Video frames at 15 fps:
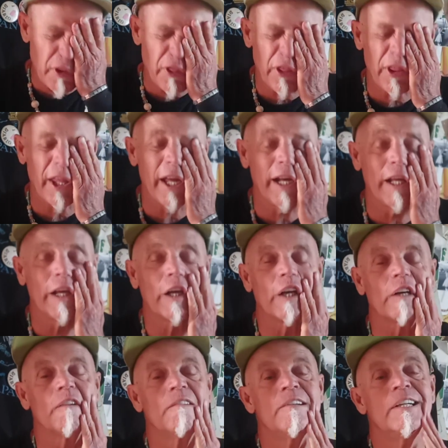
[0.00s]

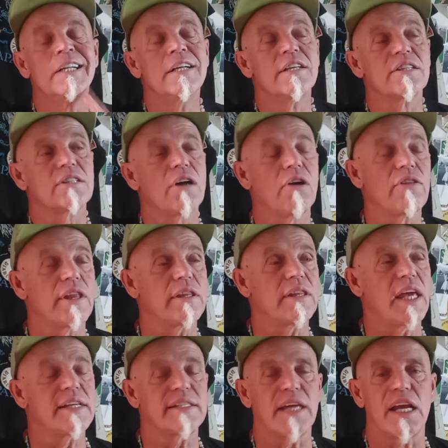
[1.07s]
pathetic. So
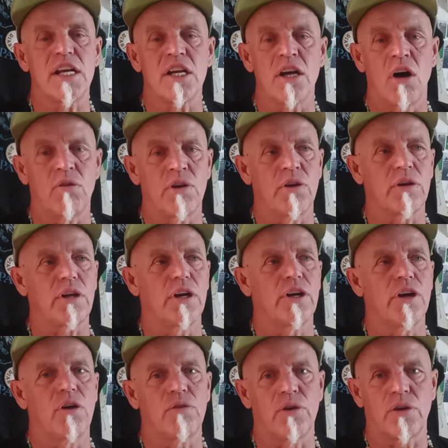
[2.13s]
they say no nuclear,
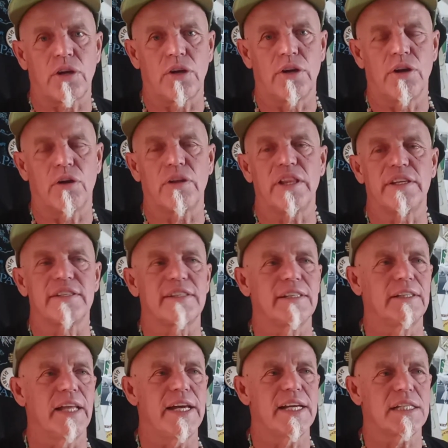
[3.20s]
no nuclear, no. These
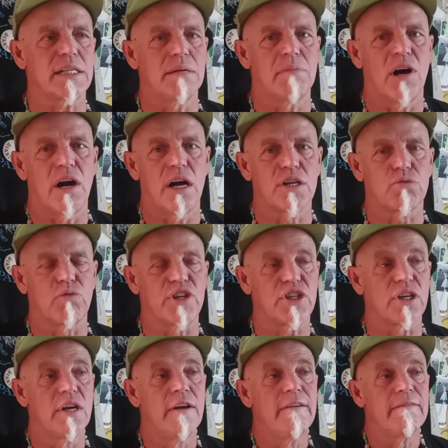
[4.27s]
little SMRs,
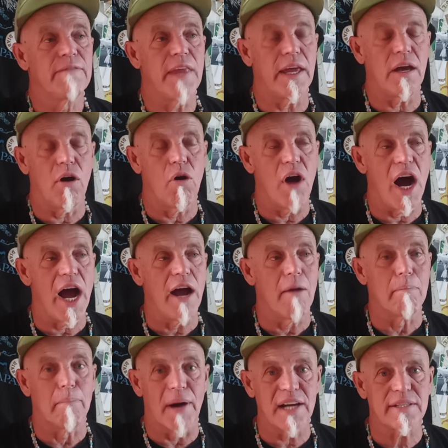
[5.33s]
which the
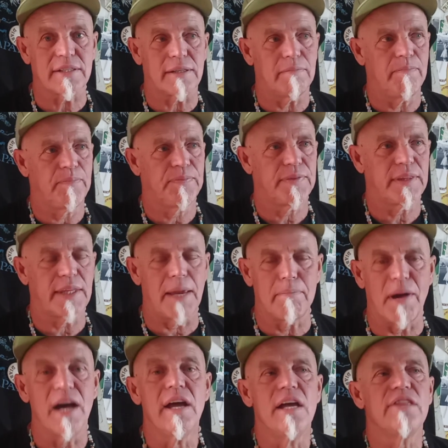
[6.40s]
Ohio busts. They
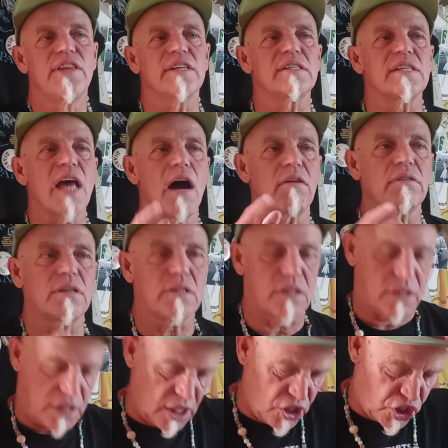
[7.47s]
bu this is how
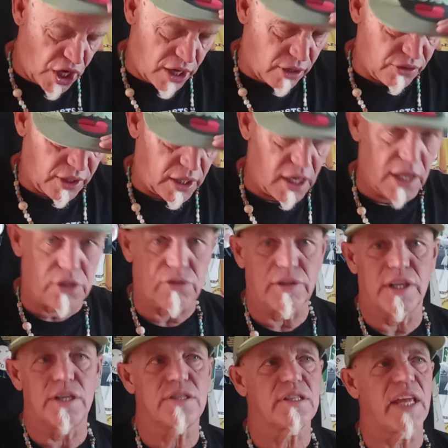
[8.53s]
degenerate the
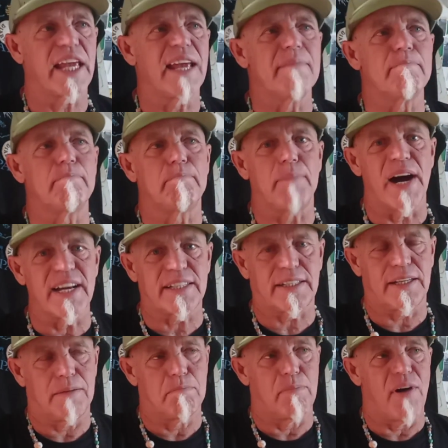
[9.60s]
country is. They get
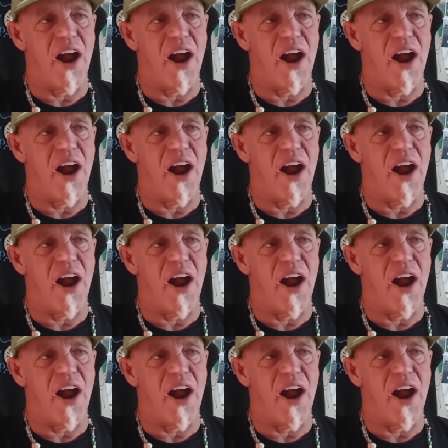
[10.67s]
busted